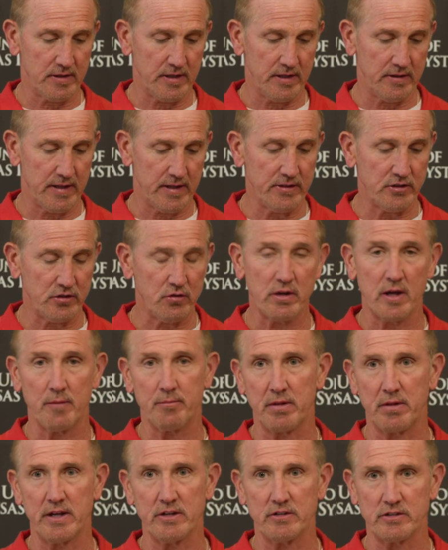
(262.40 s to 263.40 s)
they still got
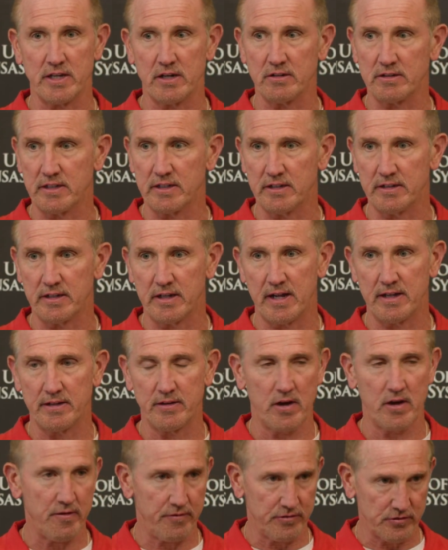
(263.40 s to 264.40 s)
players out there that
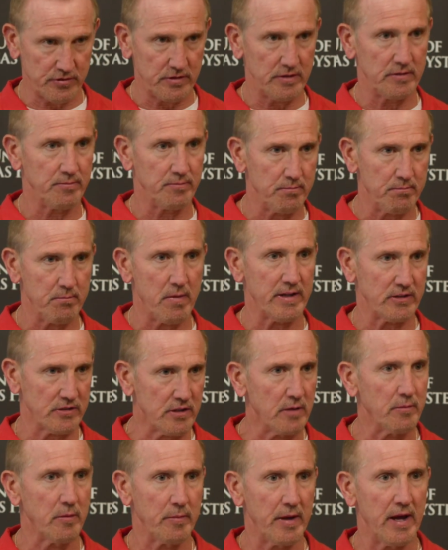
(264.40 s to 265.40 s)
obviously Mike's
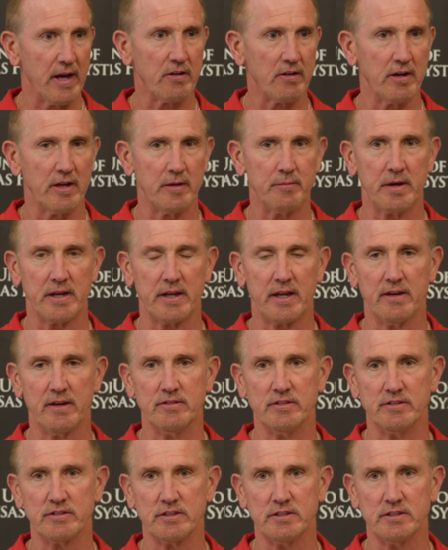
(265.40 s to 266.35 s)
coming back, right, Mike Evans.